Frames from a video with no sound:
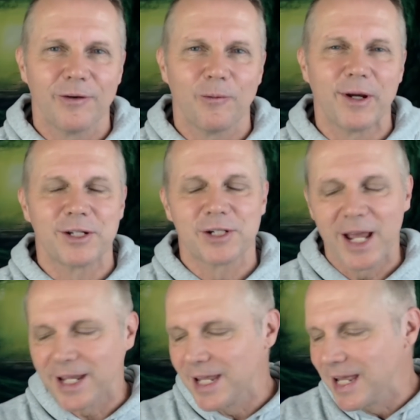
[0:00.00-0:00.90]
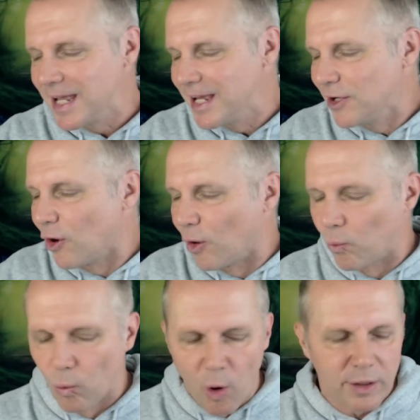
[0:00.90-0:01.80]
We're checking in on
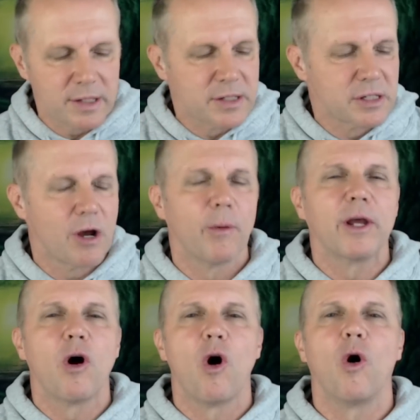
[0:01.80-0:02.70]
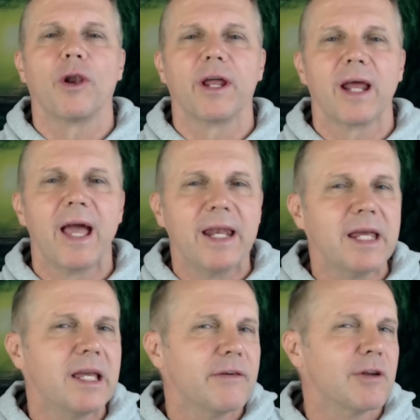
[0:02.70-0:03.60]
what is going on at
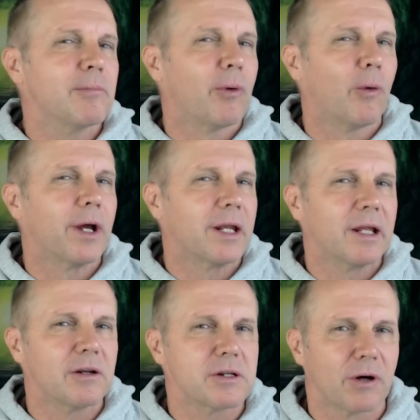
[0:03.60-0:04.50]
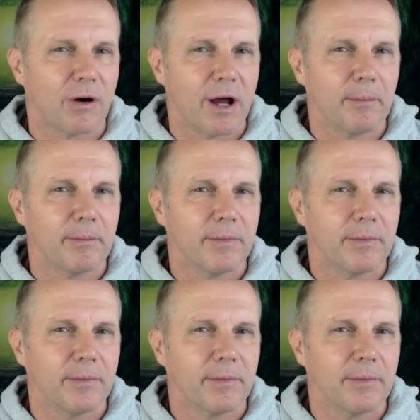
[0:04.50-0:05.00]
any given point in time.